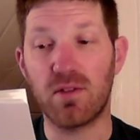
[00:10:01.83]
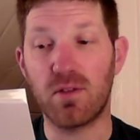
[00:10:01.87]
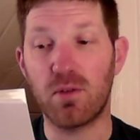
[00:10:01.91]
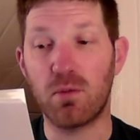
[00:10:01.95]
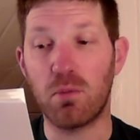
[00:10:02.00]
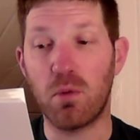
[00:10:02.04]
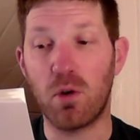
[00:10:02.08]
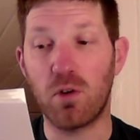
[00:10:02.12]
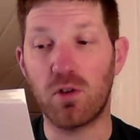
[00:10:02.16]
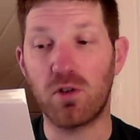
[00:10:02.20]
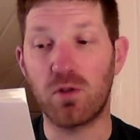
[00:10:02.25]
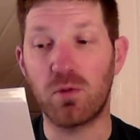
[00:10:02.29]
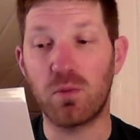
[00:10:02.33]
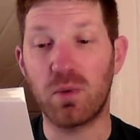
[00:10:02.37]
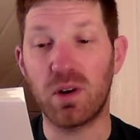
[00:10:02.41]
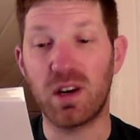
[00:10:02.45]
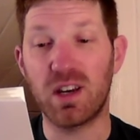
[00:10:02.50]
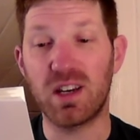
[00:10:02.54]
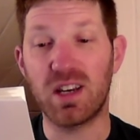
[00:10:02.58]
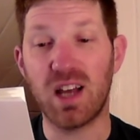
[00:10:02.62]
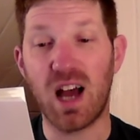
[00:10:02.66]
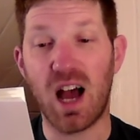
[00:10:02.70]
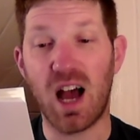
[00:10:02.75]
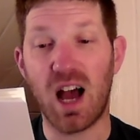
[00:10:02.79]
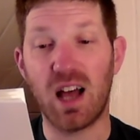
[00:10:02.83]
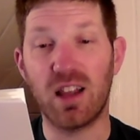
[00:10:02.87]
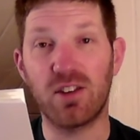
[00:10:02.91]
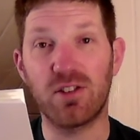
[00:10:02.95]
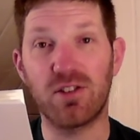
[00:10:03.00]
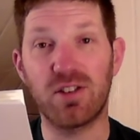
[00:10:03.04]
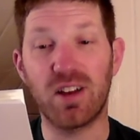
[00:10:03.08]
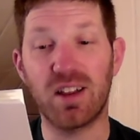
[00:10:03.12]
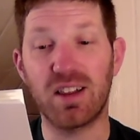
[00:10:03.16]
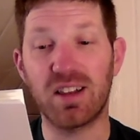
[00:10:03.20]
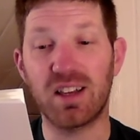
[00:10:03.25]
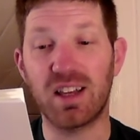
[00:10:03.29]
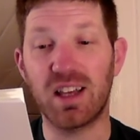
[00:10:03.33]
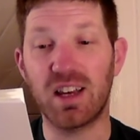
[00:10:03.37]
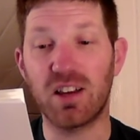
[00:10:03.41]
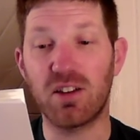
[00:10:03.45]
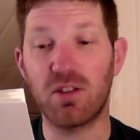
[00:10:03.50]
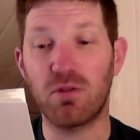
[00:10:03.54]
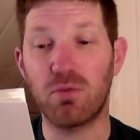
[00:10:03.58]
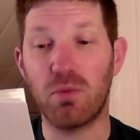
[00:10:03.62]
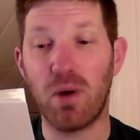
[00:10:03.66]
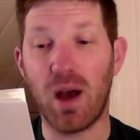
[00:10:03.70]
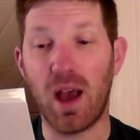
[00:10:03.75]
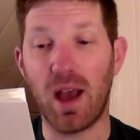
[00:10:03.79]
of emotion when a toddler doesn't get
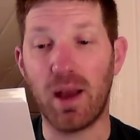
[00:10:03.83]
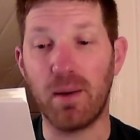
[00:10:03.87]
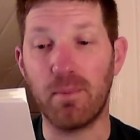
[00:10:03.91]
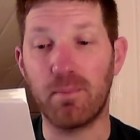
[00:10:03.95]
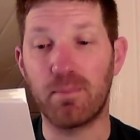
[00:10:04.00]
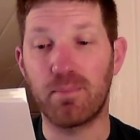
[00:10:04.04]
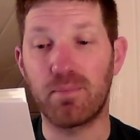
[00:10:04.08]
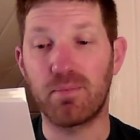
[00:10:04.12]
its way.